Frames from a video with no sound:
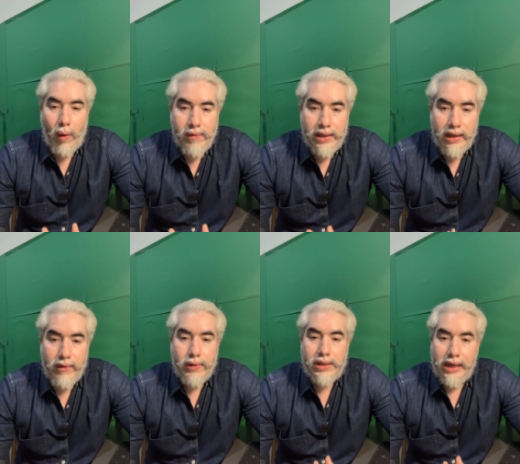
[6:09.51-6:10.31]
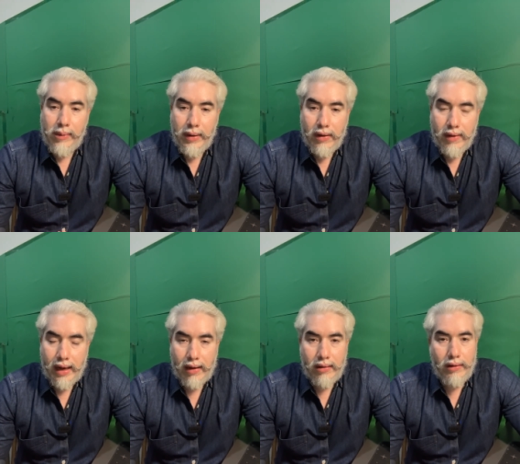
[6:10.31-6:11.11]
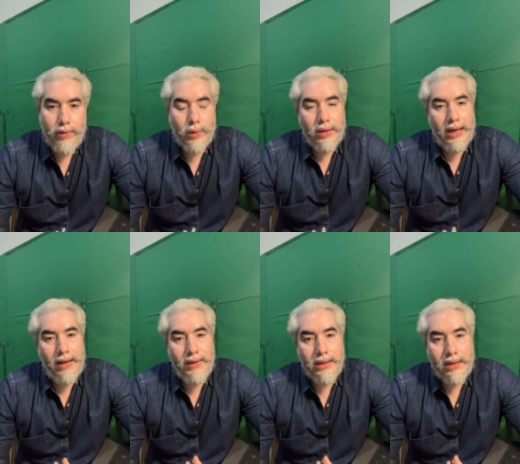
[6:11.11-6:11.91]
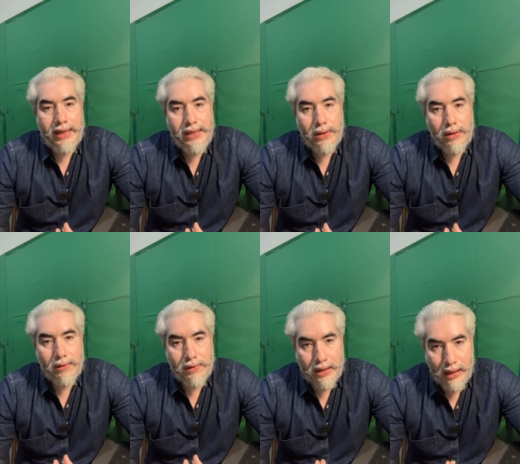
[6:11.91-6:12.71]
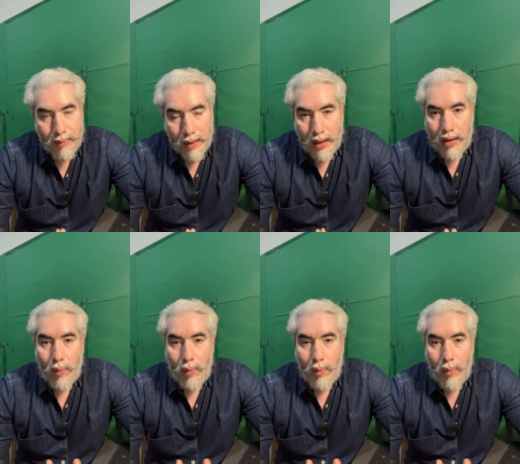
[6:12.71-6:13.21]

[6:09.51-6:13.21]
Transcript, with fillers: obviously if you're sleeping well if you are having the right sort of sleep